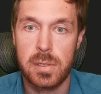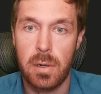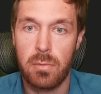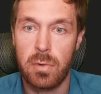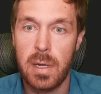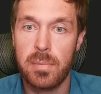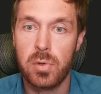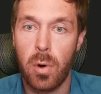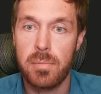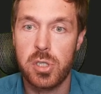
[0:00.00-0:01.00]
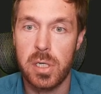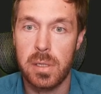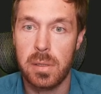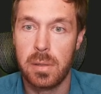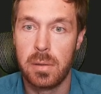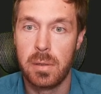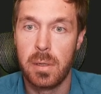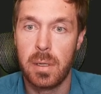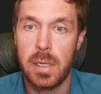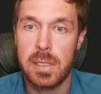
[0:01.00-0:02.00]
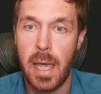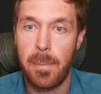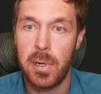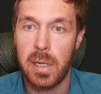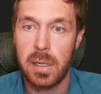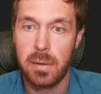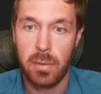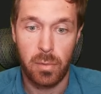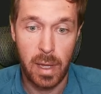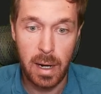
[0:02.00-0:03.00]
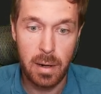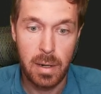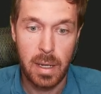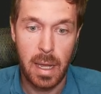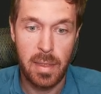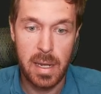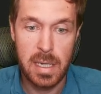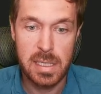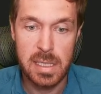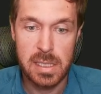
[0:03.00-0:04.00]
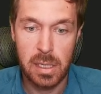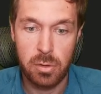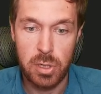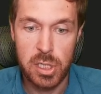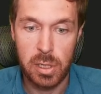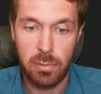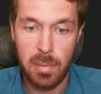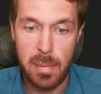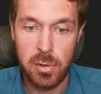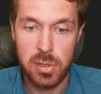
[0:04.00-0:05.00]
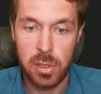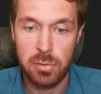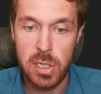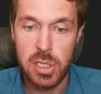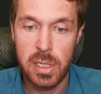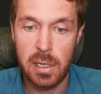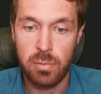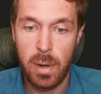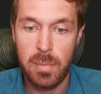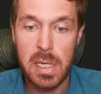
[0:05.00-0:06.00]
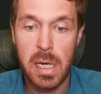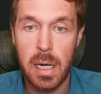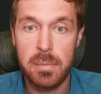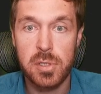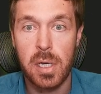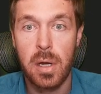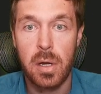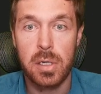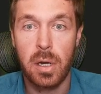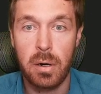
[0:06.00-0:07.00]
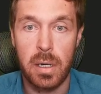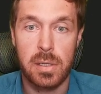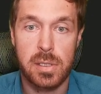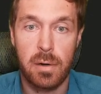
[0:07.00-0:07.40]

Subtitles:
So reabsorption is happening there, and then this is secretion. Remember, secretion is what becomes urine.